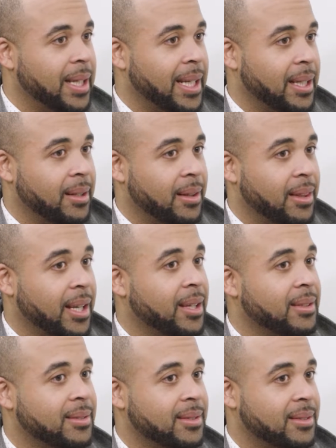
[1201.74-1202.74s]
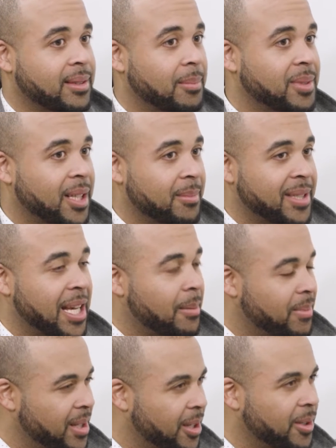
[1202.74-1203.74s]
And things sometimes
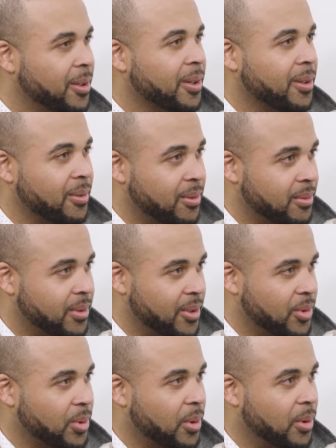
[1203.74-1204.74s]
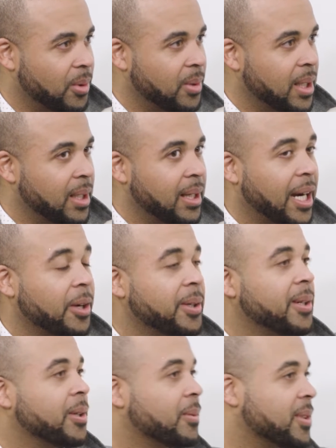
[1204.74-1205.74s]
happen out of your control. How are
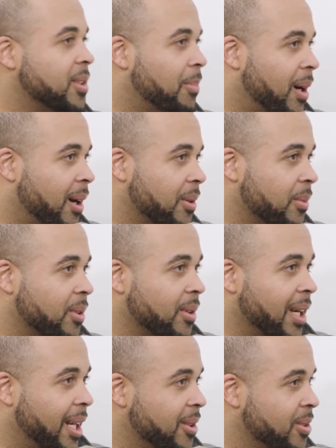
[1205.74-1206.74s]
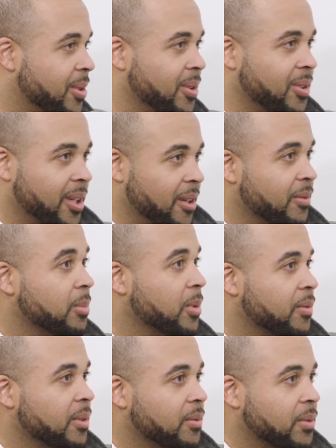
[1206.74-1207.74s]
you going to respond with your attitude and your effort
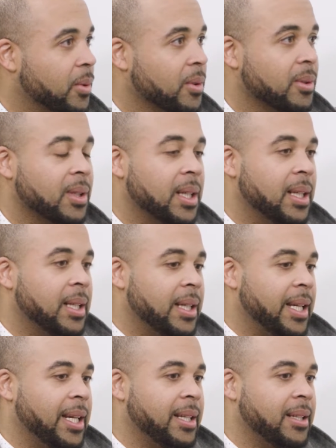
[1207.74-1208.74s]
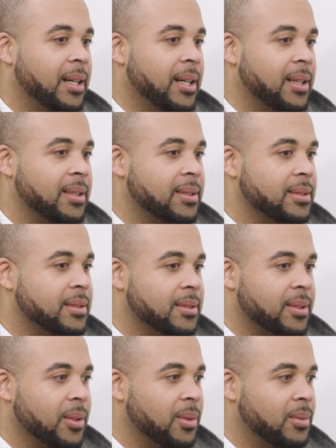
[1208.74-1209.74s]
moving forward? And
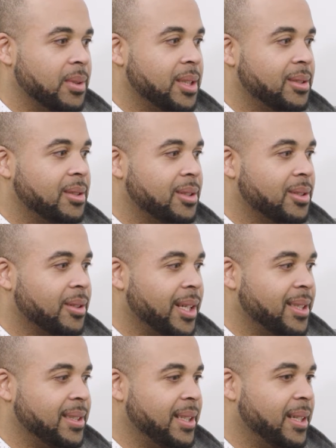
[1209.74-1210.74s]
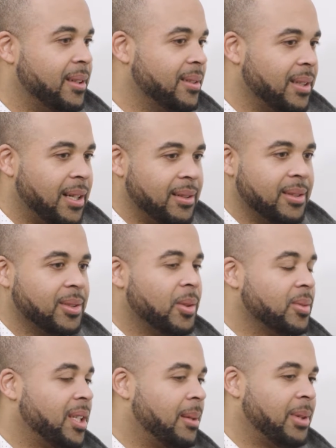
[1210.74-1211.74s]
so it's just crazy how this
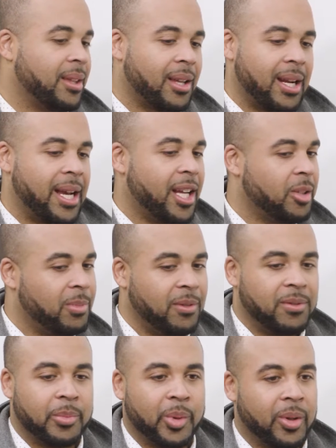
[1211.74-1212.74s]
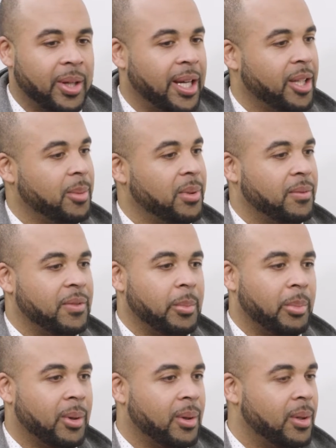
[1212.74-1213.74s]
whole time I thought it had to be
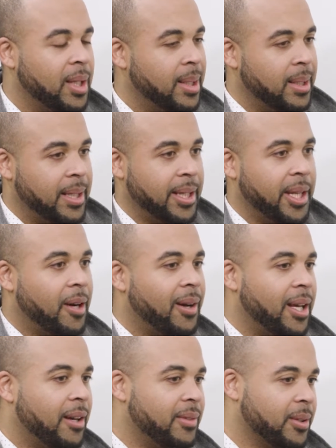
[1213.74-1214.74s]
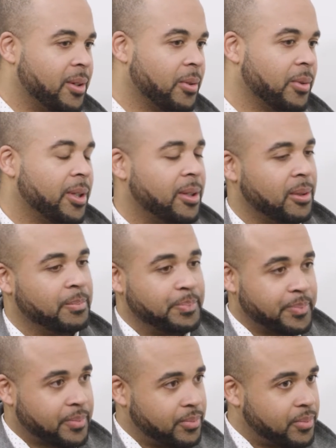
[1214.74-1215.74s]
football. And now I have a
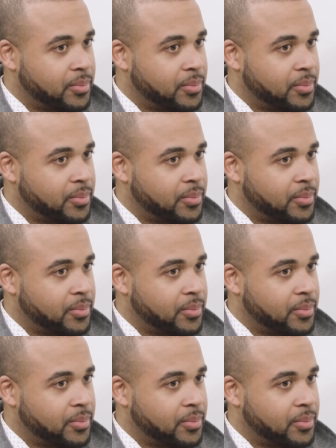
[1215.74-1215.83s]
career